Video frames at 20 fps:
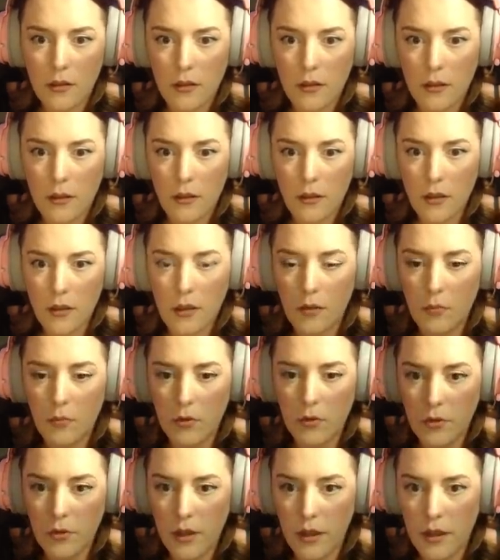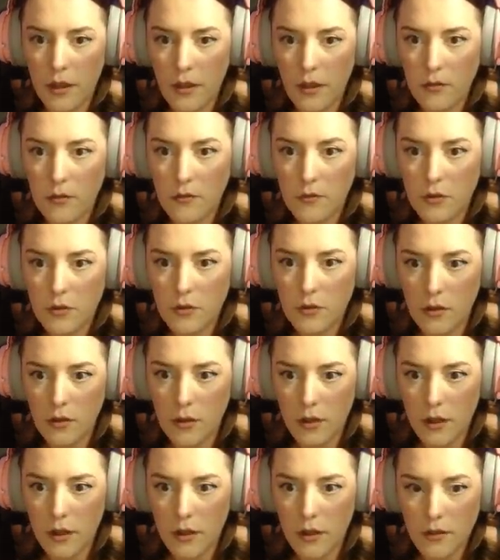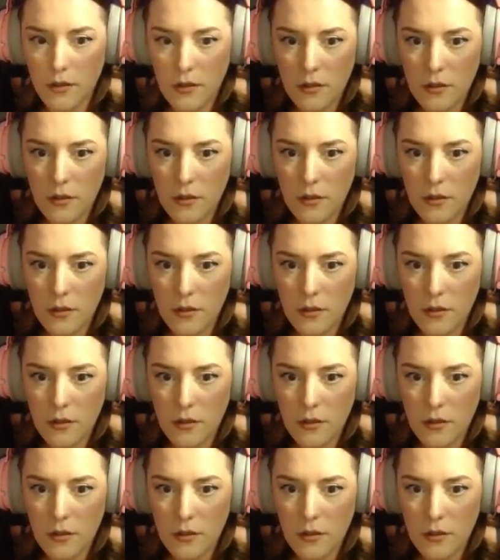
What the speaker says: I can't pull that out. Tried.